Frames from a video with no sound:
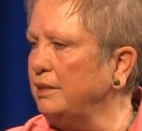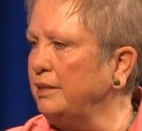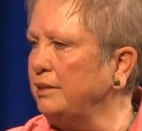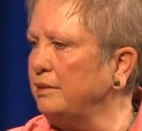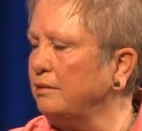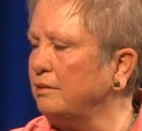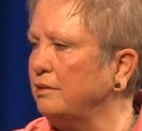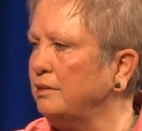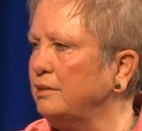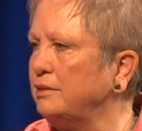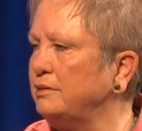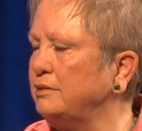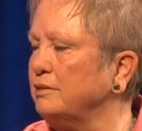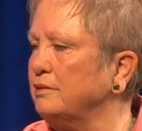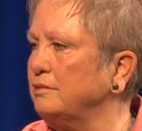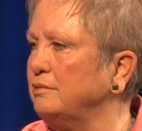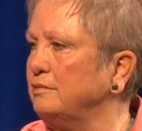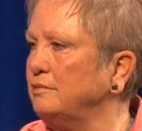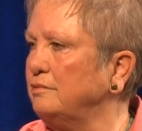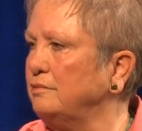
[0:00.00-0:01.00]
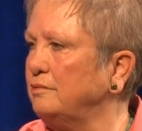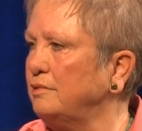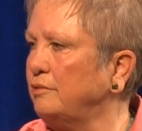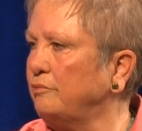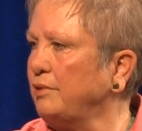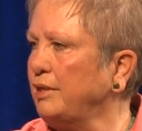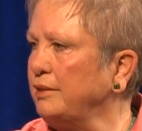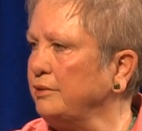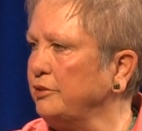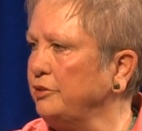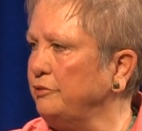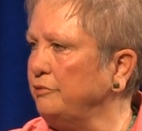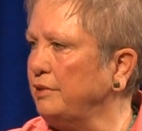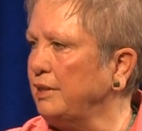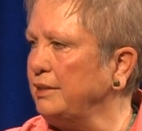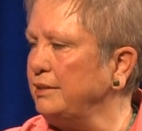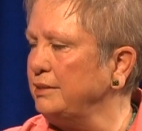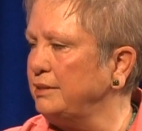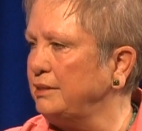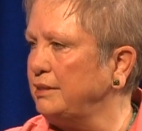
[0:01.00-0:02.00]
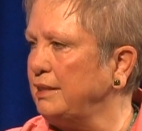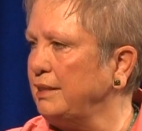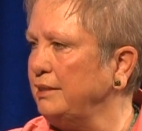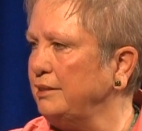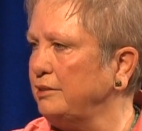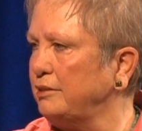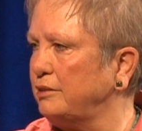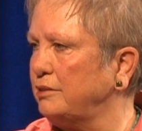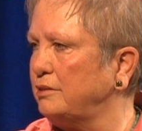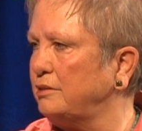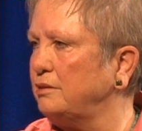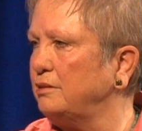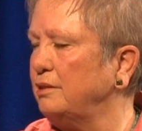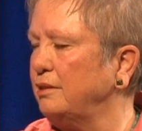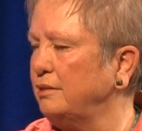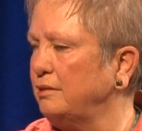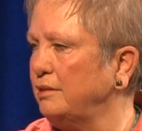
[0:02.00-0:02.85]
England and around the United States